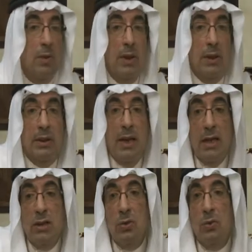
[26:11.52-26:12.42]
that
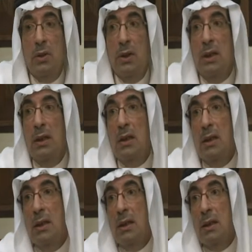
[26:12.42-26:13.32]
takes you to the
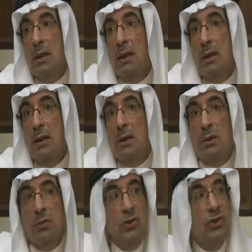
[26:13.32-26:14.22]

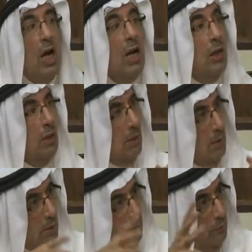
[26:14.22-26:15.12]
jungle
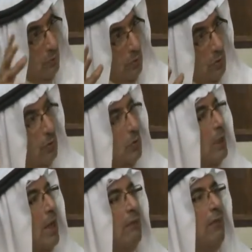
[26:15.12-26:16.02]
where you
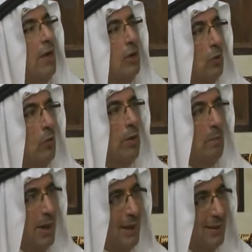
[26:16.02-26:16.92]
can't find your way
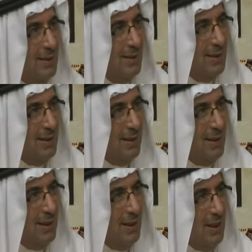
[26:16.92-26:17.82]
back.
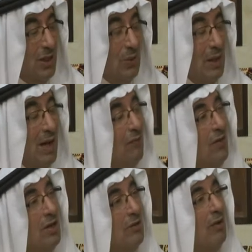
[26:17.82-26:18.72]
You can't find
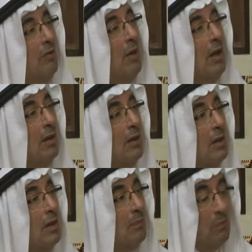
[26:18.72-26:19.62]
your way back
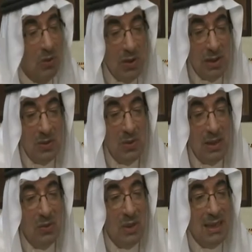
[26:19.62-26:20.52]
because you'll
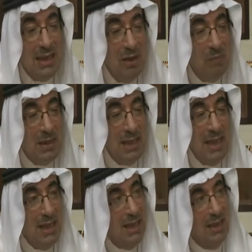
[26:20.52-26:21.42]
be
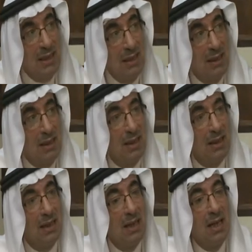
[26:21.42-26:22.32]
sinking
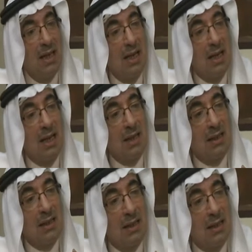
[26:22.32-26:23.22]

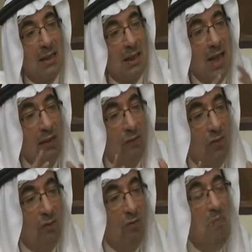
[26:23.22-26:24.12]
in the life
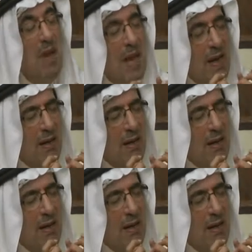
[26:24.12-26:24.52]
of mere